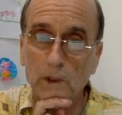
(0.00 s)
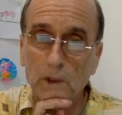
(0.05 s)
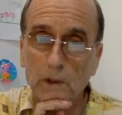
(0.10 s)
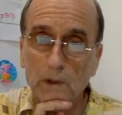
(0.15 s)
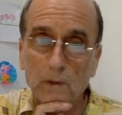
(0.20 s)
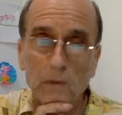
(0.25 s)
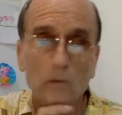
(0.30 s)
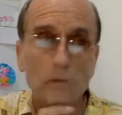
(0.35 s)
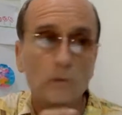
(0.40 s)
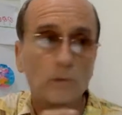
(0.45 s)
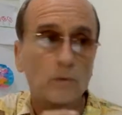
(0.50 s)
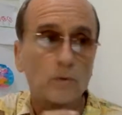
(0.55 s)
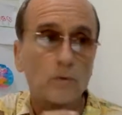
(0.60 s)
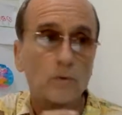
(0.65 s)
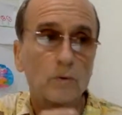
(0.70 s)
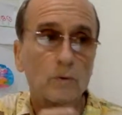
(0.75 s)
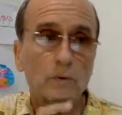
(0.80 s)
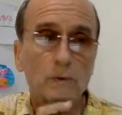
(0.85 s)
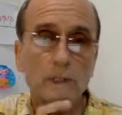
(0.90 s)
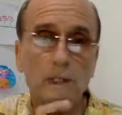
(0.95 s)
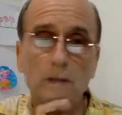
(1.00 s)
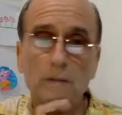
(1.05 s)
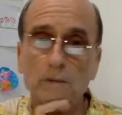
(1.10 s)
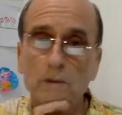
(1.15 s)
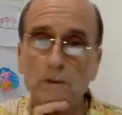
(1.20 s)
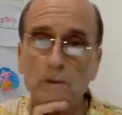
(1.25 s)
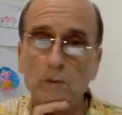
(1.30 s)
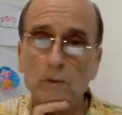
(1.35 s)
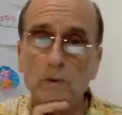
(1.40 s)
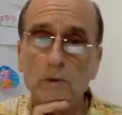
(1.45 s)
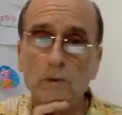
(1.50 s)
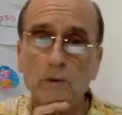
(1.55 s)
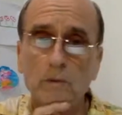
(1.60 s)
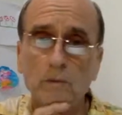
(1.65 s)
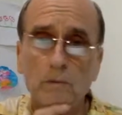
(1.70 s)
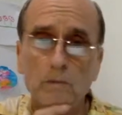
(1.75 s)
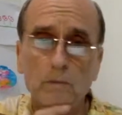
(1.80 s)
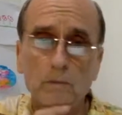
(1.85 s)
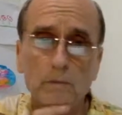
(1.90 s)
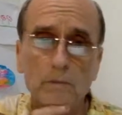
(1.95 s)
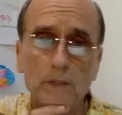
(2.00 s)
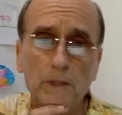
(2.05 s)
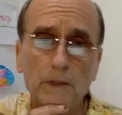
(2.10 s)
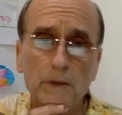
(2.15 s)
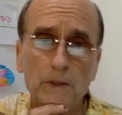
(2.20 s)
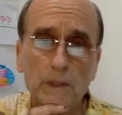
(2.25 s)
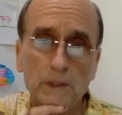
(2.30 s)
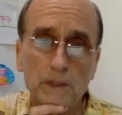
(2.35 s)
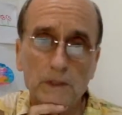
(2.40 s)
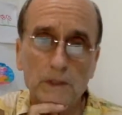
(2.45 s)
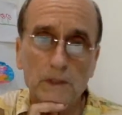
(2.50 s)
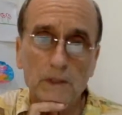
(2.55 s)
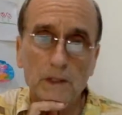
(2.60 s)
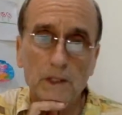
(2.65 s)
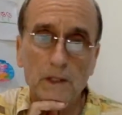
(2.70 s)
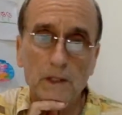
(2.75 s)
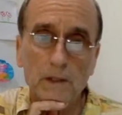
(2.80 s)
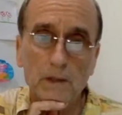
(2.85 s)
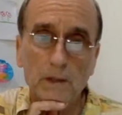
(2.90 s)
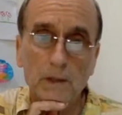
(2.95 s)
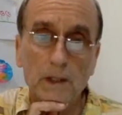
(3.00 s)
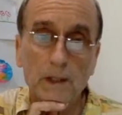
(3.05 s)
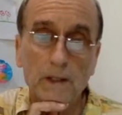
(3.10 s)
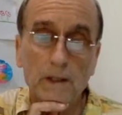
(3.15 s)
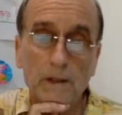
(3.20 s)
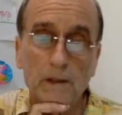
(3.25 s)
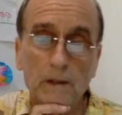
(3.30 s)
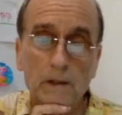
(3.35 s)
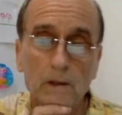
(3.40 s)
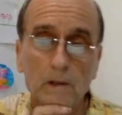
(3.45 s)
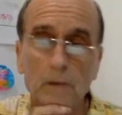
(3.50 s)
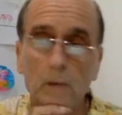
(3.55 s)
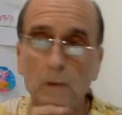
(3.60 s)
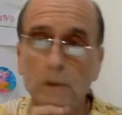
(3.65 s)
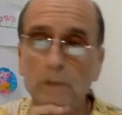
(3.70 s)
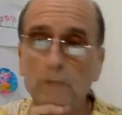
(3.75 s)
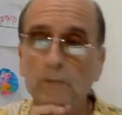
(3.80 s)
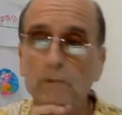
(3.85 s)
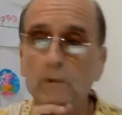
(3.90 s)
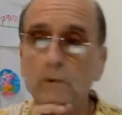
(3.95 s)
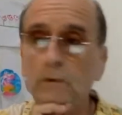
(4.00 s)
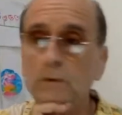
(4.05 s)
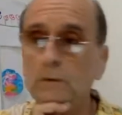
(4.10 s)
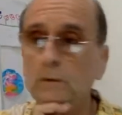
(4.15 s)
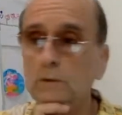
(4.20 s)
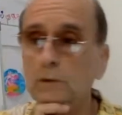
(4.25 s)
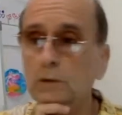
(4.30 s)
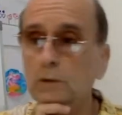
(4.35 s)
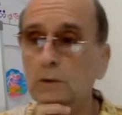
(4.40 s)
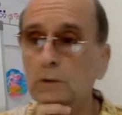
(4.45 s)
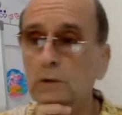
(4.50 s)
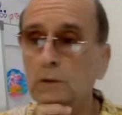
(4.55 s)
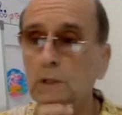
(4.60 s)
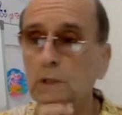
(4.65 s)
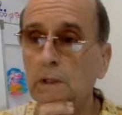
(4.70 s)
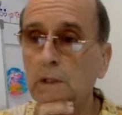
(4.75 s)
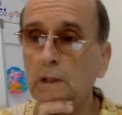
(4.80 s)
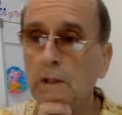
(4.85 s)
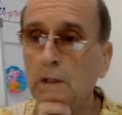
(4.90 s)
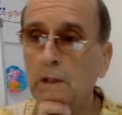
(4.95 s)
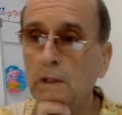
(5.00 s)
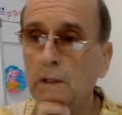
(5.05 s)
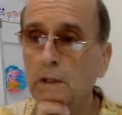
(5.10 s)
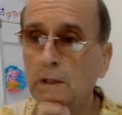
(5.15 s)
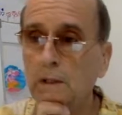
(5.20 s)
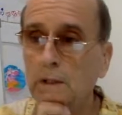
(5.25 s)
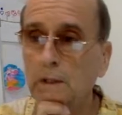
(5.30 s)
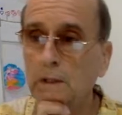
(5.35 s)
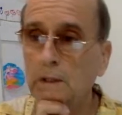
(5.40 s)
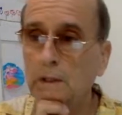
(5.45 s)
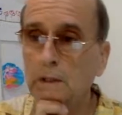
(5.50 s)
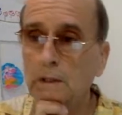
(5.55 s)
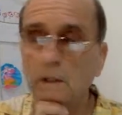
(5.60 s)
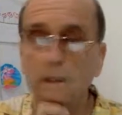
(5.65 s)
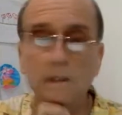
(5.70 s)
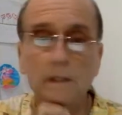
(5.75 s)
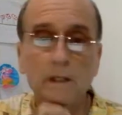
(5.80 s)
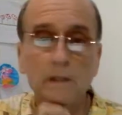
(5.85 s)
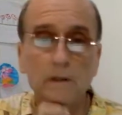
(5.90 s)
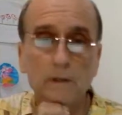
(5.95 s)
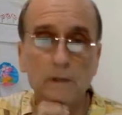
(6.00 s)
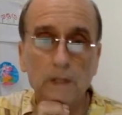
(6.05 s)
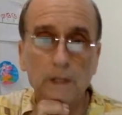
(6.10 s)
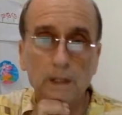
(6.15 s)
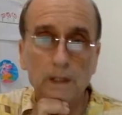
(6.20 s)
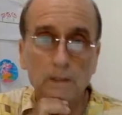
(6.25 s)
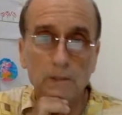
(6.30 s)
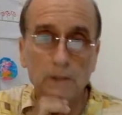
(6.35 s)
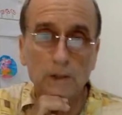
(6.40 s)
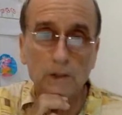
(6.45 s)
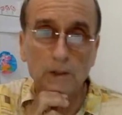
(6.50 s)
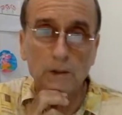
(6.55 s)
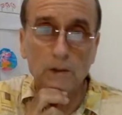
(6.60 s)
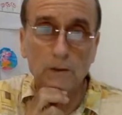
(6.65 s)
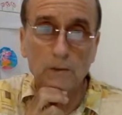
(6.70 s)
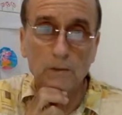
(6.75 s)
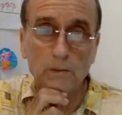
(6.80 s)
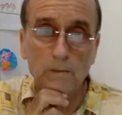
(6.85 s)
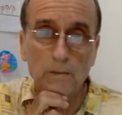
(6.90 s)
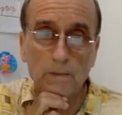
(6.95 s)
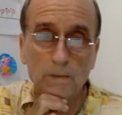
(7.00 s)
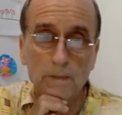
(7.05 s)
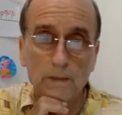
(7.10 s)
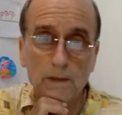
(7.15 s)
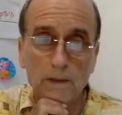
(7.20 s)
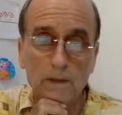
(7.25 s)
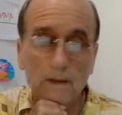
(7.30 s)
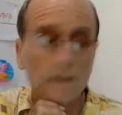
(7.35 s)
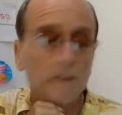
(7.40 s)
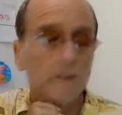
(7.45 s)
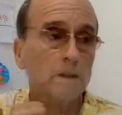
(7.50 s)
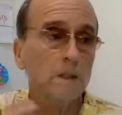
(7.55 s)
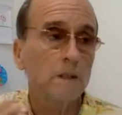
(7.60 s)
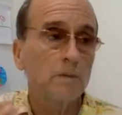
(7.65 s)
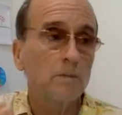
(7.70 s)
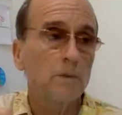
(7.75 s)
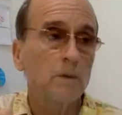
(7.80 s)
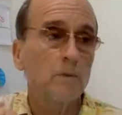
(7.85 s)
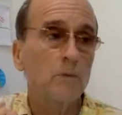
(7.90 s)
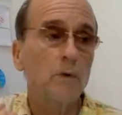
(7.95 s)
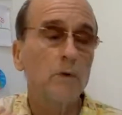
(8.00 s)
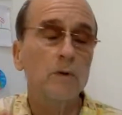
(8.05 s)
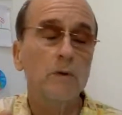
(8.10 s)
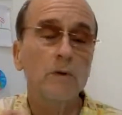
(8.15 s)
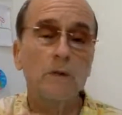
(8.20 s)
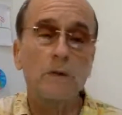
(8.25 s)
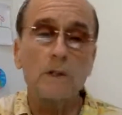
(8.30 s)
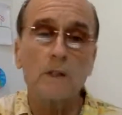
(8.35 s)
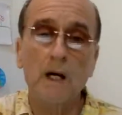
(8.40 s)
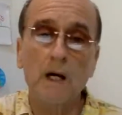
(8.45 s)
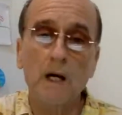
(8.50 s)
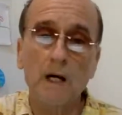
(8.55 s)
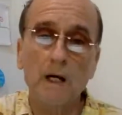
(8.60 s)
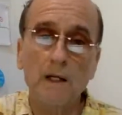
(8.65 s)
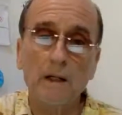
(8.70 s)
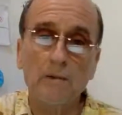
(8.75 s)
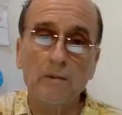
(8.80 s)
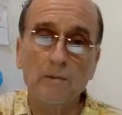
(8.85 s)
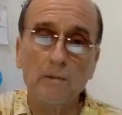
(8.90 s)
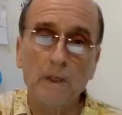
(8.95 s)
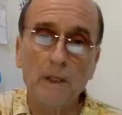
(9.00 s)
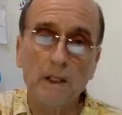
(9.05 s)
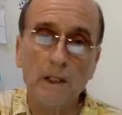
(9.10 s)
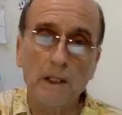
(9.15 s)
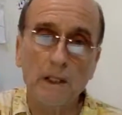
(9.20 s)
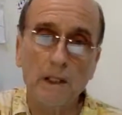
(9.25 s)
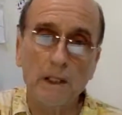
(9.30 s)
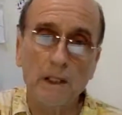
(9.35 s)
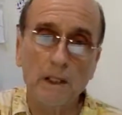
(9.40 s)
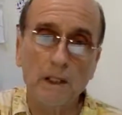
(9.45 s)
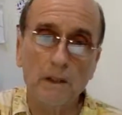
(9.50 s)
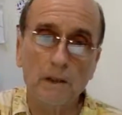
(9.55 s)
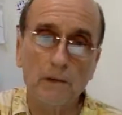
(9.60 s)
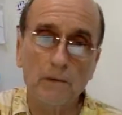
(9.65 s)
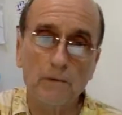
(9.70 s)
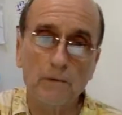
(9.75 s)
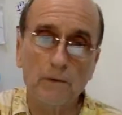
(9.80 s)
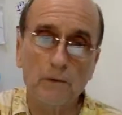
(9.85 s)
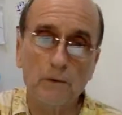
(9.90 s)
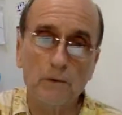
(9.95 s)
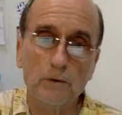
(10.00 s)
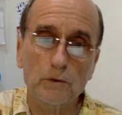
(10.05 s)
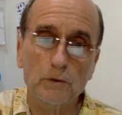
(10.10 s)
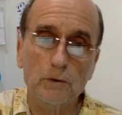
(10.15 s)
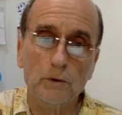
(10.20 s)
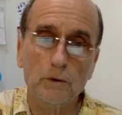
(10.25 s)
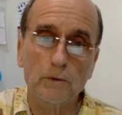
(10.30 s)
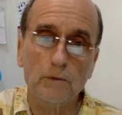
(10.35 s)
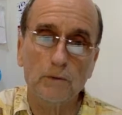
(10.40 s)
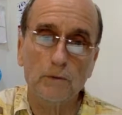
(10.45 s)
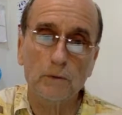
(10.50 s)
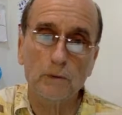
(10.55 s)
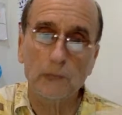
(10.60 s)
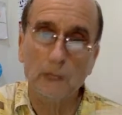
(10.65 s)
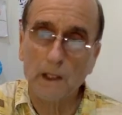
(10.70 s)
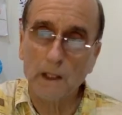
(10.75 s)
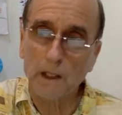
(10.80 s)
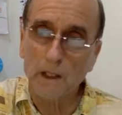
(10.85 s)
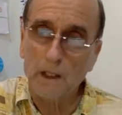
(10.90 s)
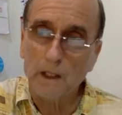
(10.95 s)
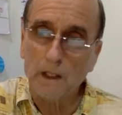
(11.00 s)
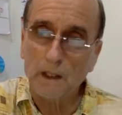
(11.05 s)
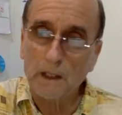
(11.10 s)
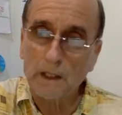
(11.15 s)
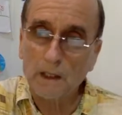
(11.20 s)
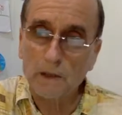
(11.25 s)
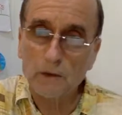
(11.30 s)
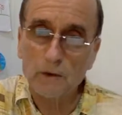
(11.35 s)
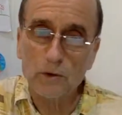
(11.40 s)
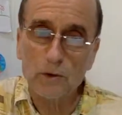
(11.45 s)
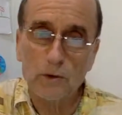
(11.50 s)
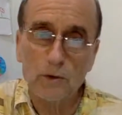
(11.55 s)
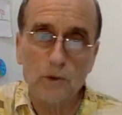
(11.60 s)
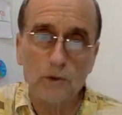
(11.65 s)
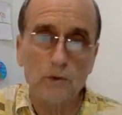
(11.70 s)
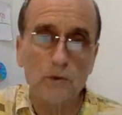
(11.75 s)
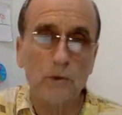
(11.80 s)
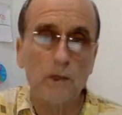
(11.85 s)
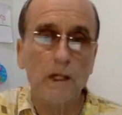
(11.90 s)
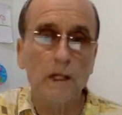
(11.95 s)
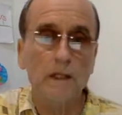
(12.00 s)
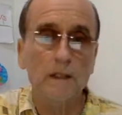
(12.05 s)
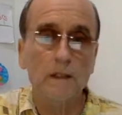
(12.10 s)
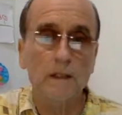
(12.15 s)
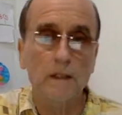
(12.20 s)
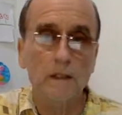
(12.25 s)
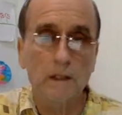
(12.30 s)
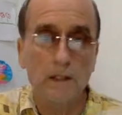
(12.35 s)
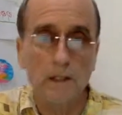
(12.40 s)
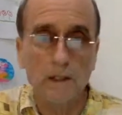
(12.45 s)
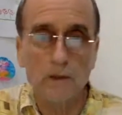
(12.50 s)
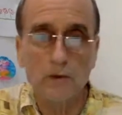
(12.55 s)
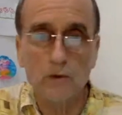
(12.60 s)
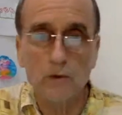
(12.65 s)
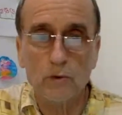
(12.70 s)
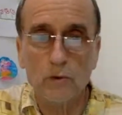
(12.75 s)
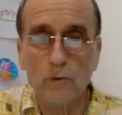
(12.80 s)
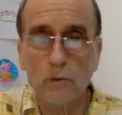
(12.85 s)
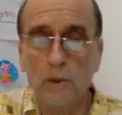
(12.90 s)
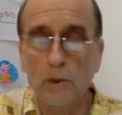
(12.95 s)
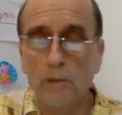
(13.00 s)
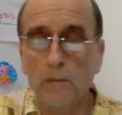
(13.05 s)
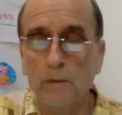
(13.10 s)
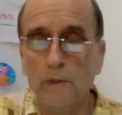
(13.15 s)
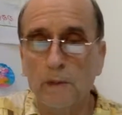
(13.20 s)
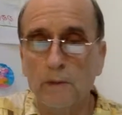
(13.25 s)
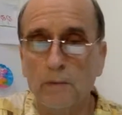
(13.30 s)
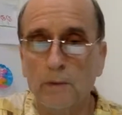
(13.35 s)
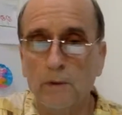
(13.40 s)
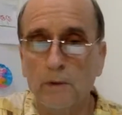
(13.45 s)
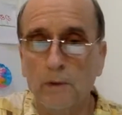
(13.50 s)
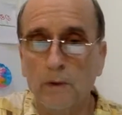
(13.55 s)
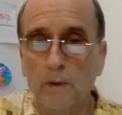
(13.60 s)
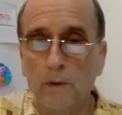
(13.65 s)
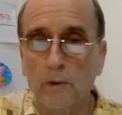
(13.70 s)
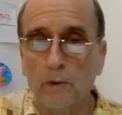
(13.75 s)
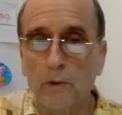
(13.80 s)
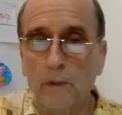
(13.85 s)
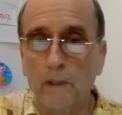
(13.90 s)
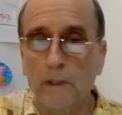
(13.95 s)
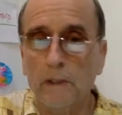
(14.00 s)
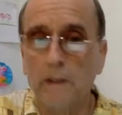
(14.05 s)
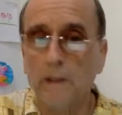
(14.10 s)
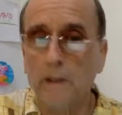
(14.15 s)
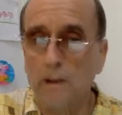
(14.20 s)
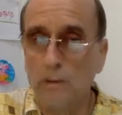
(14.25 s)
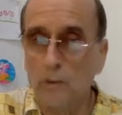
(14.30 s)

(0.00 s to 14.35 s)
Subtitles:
Oh, Google name is worth billions now, right? What if you had chosen another name? You know, it can be worth a lot of money in the future if you get into the trend and into where people are going and